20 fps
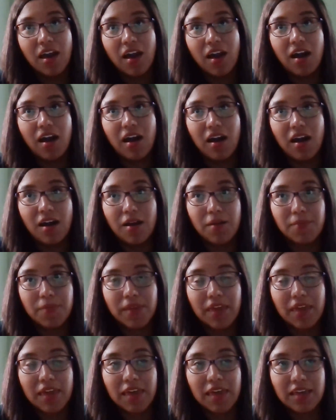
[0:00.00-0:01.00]

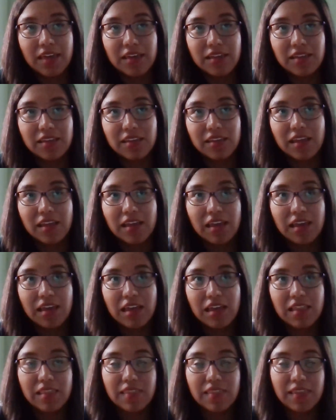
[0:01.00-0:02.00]
And
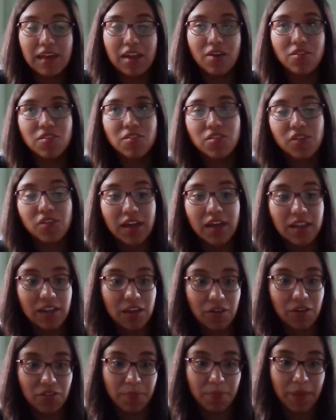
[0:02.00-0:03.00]
that also kind of
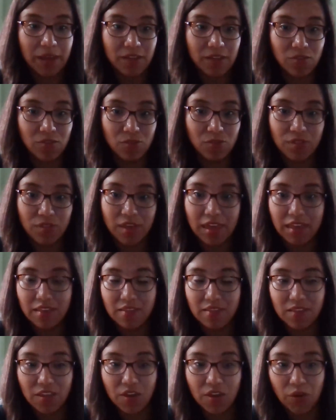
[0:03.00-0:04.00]
goes back to the
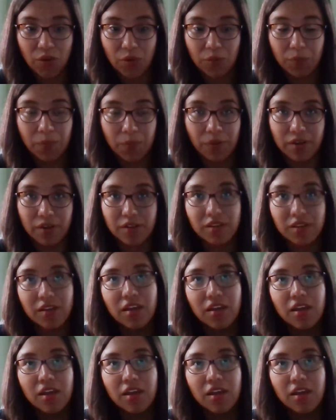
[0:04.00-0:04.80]
SEO part.